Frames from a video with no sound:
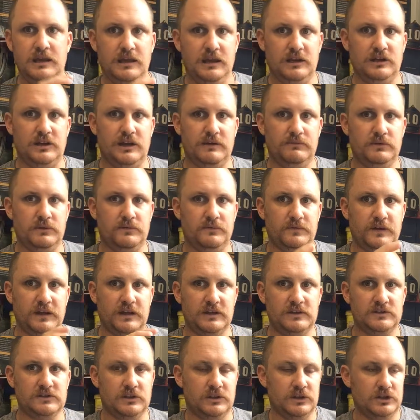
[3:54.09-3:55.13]
and you have your
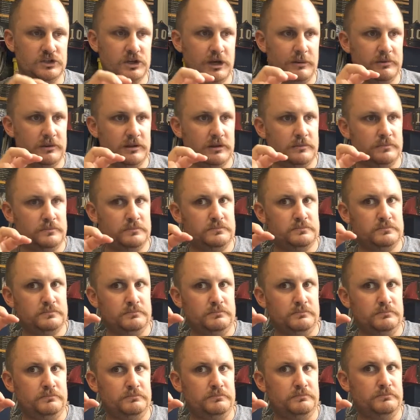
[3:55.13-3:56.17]
fingers on the top of the
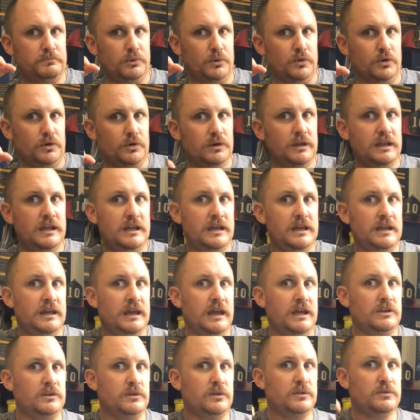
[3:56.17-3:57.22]
ball,
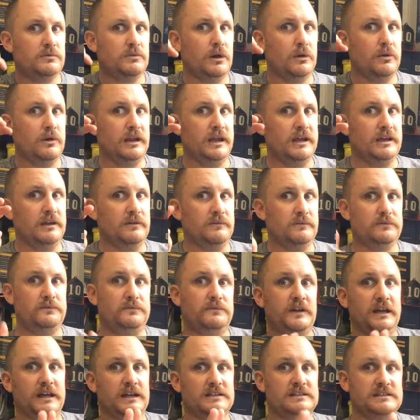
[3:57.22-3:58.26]
and you throw it and it
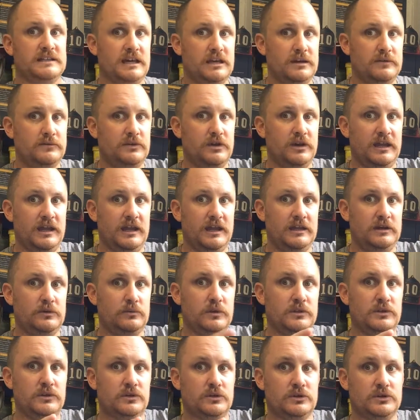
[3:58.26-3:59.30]
flicks out of your hand
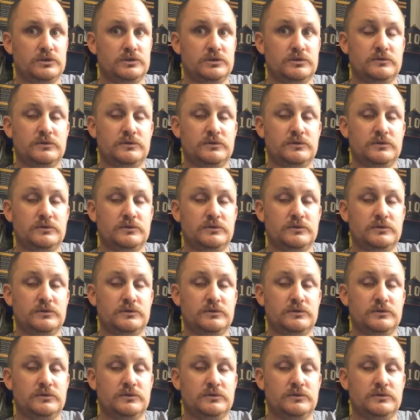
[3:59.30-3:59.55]
with your